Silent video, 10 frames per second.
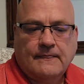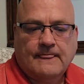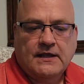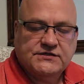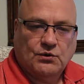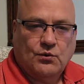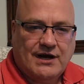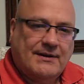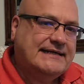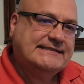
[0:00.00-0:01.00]
So what
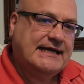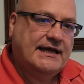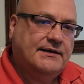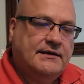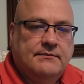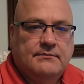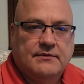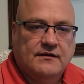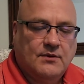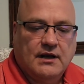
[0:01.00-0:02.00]
am I saying,
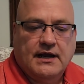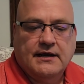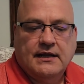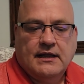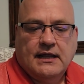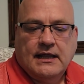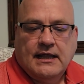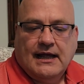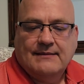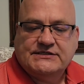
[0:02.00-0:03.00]
Brother Marlette?
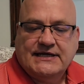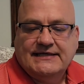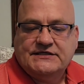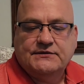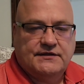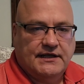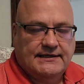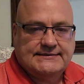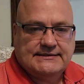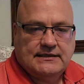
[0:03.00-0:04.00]
I'm saying two
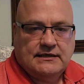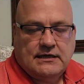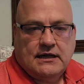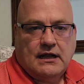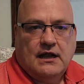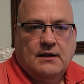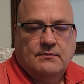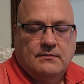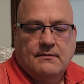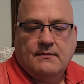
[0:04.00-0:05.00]
things.
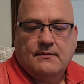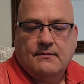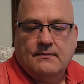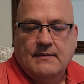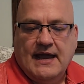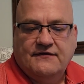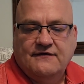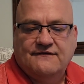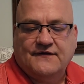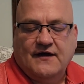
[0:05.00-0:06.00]
Matthew
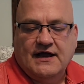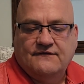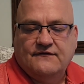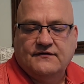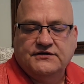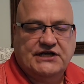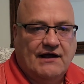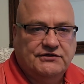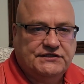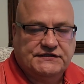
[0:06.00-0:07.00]
5
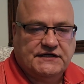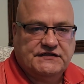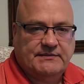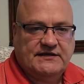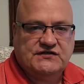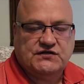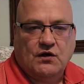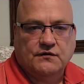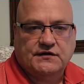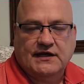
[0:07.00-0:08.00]
challenges us to be
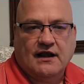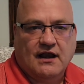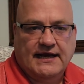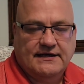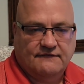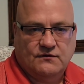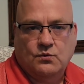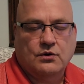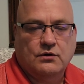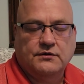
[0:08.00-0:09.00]
salt and light of the
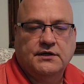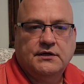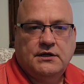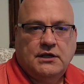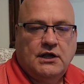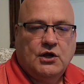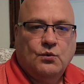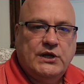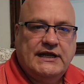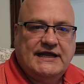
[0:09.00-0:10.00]
world.
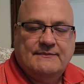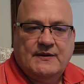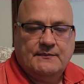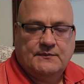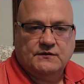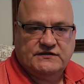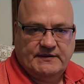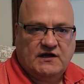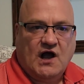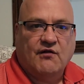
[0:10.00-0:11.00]
We need people to
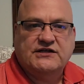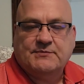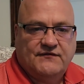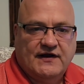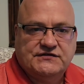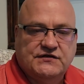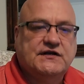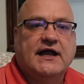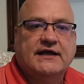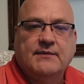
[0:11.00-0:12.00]
be college professors
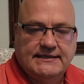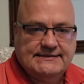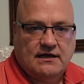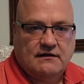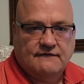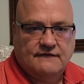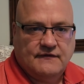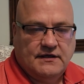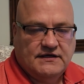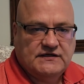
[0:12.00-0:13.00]
like myself,
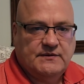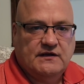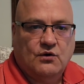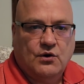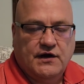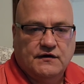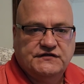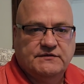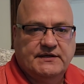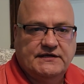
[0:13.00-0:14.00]
to be lawyers,
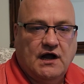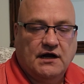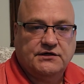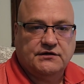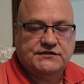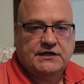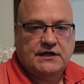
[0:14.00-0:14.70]
to be doctors.